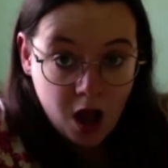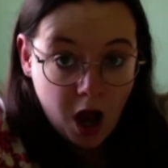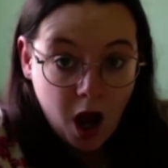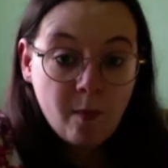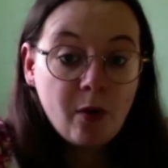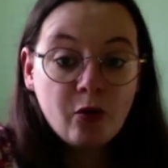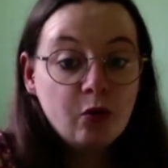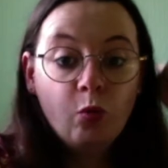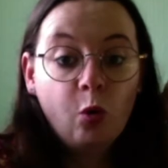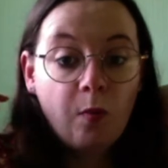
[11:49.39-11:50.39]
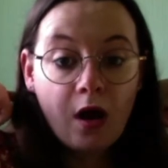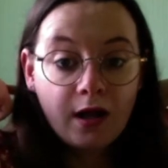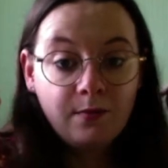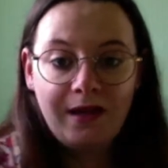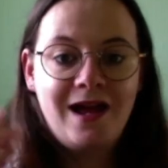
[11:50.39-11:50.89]
up on the wall
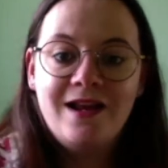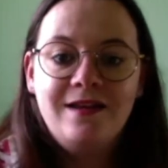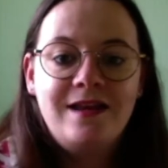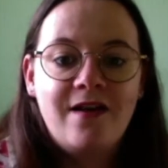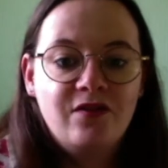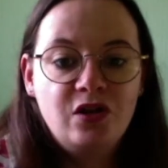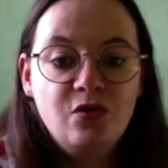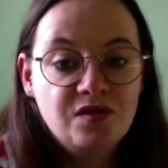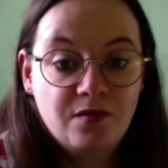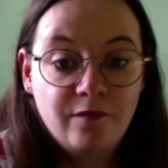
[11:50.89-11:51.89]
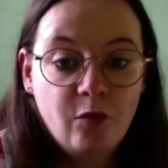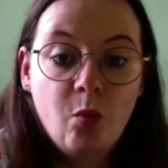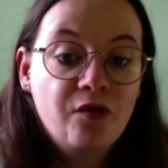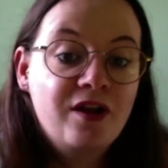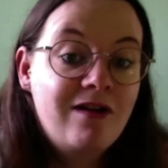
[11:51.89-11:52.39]
behind me and never use them for
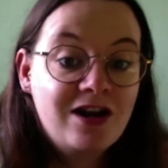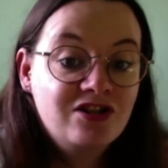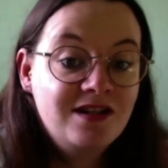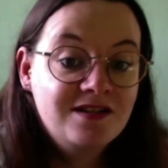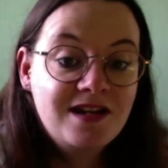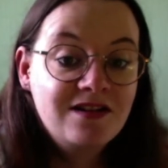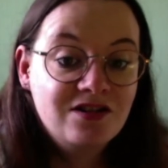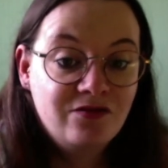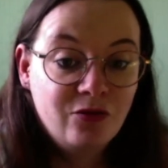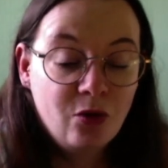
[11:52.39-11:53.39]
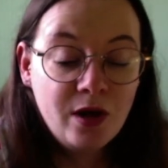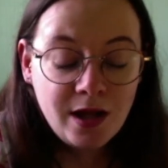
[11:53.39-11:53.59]
what they're actually intended for